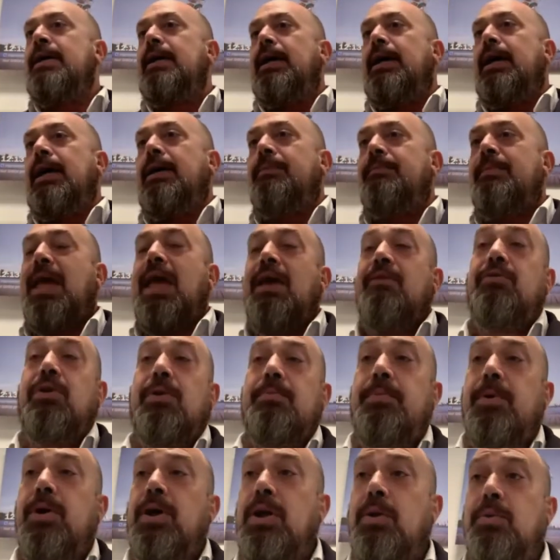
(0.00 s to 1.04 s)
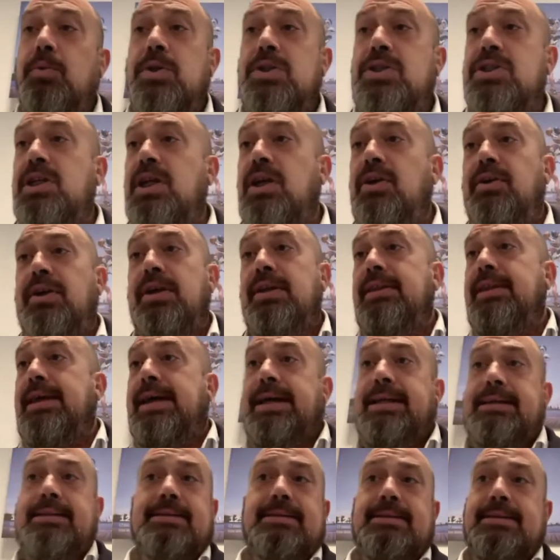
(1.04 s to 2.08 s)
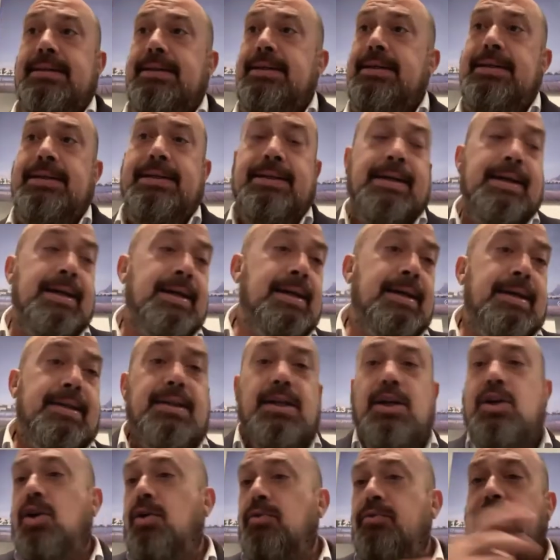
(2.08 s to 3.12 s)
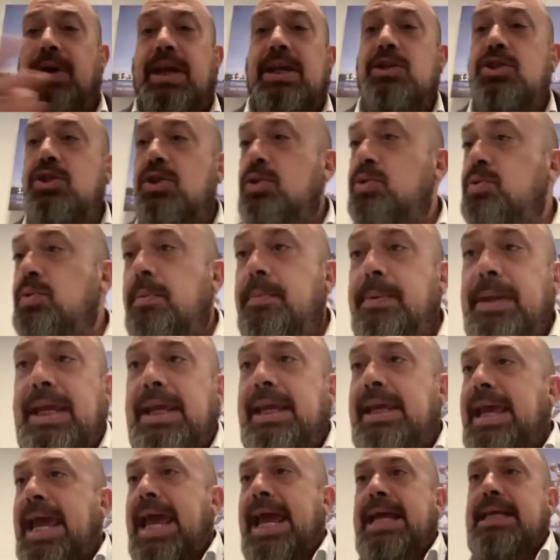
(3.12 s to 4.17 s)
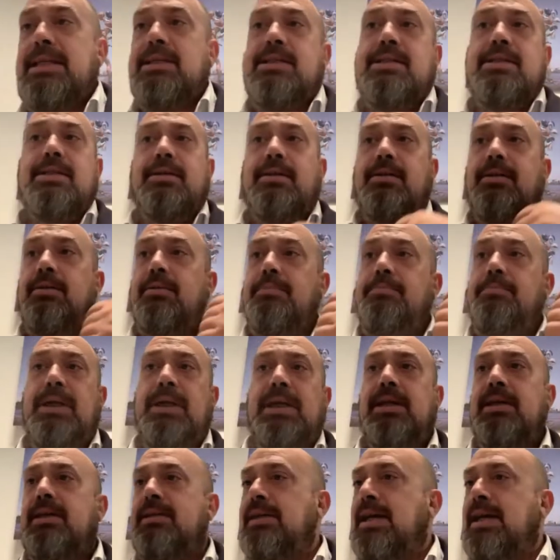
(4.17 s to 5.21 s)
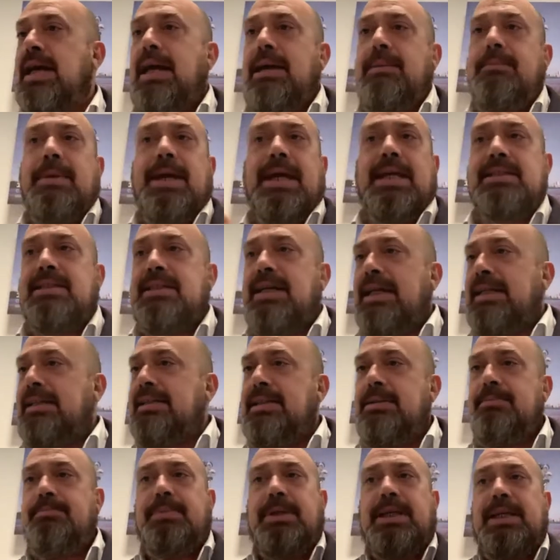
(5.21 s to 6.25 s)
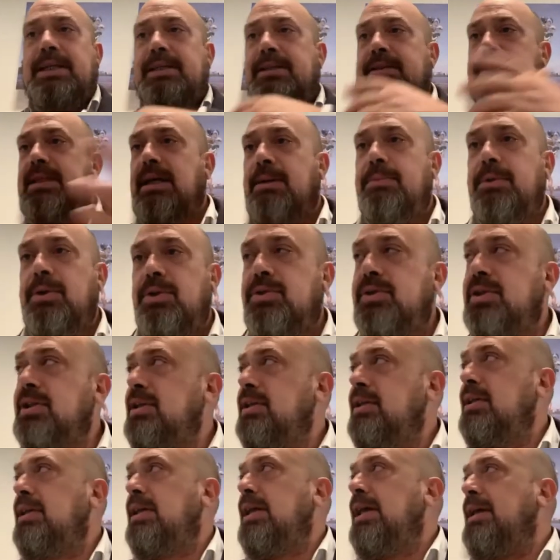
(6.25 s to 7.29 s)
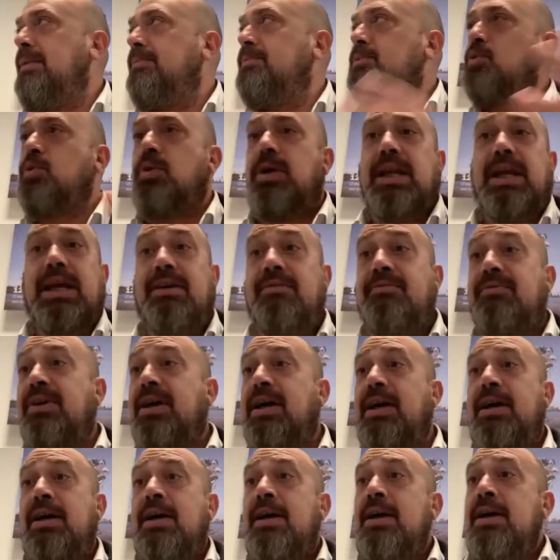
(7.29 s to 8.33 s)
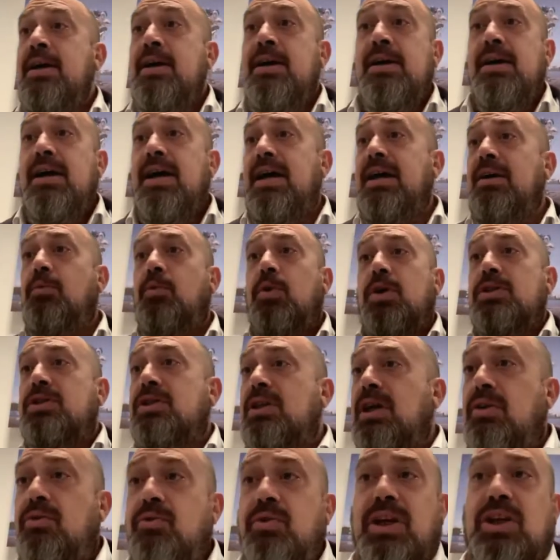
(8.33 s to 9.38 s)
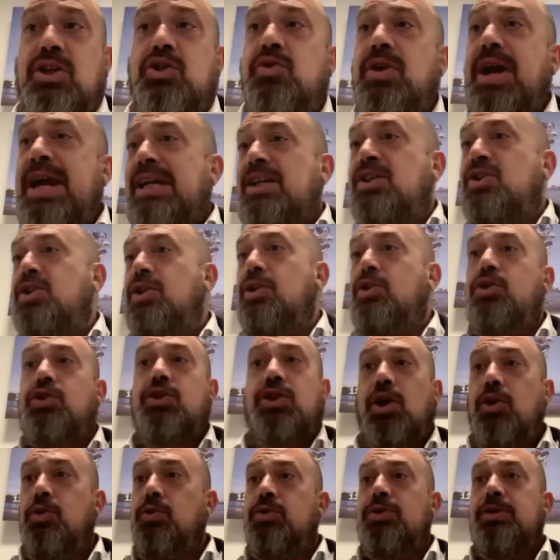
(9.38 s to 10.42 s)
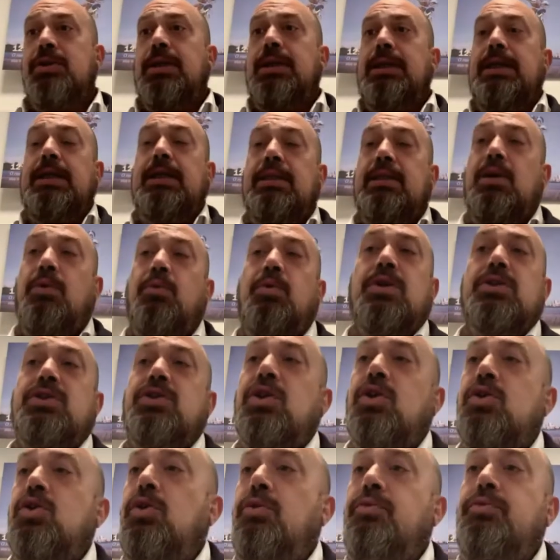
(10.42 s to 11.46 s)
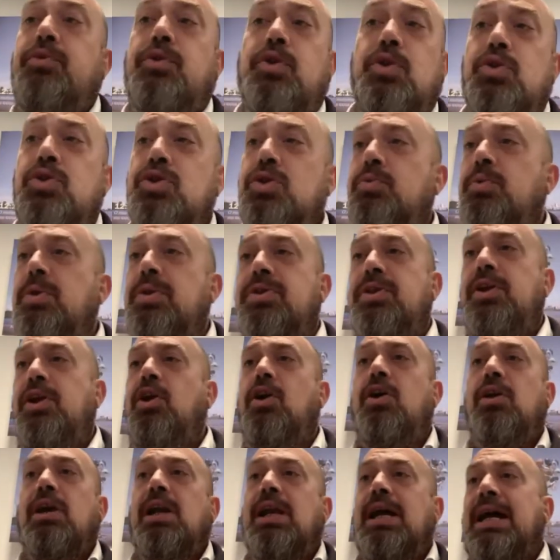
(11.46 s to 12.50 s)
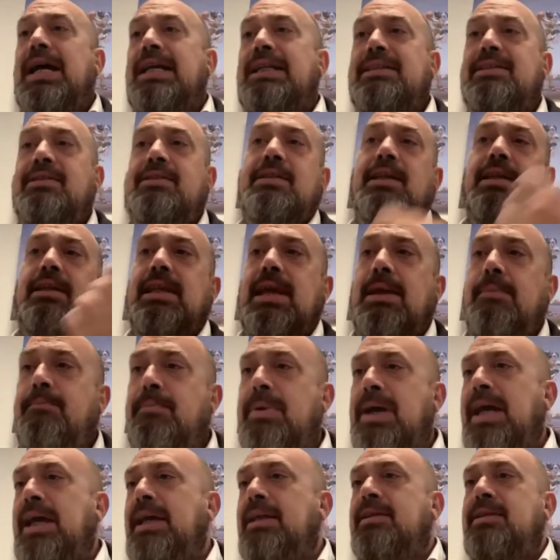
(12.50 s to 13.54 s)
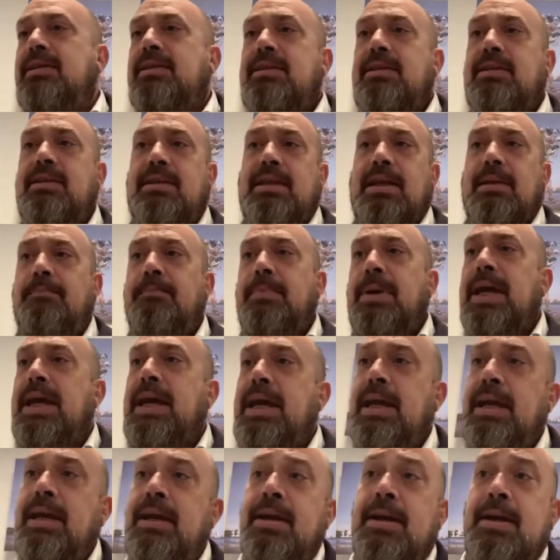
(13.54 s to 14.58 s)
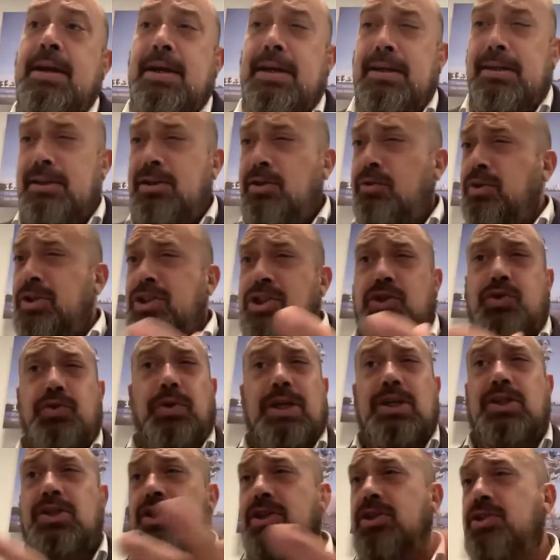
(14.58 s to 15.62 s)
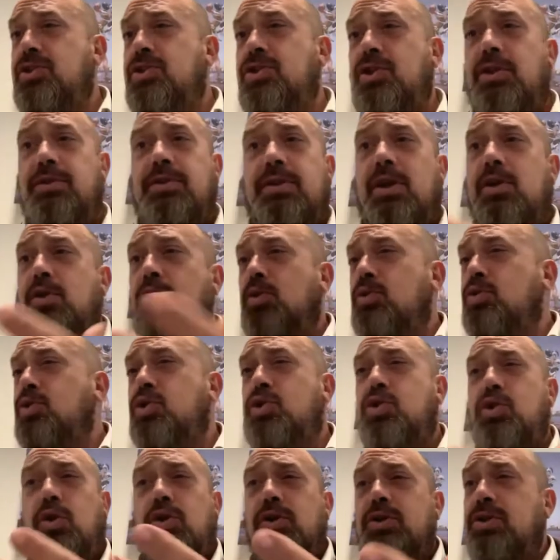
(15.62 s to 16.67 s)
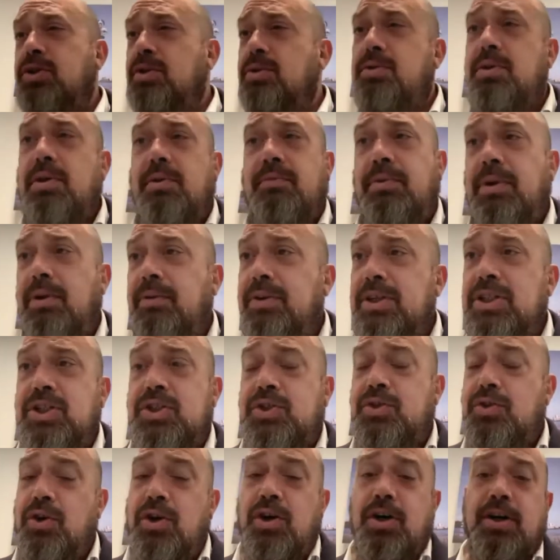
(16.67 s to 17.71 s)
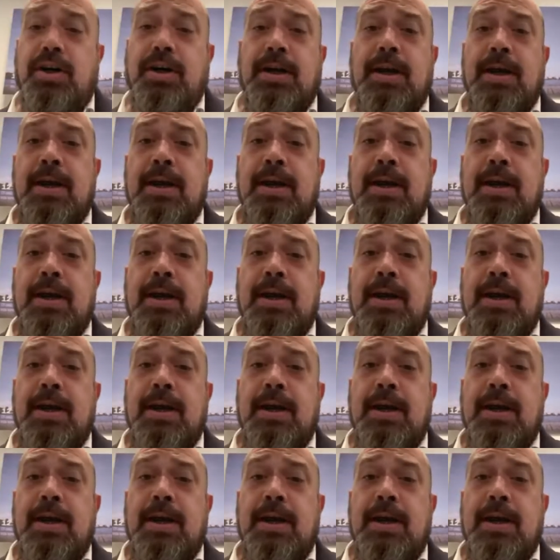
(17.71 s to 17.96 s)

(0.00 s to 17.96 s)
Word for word: Um, everybody was hearing that uh, the conventions were being cancelled, it IMEX, ITBs, WTMs, whatever. It was a retraction totally. There was the confusion with the onlines. Did they pay? Didn't they pay? The restrictions on the consortia were very strong.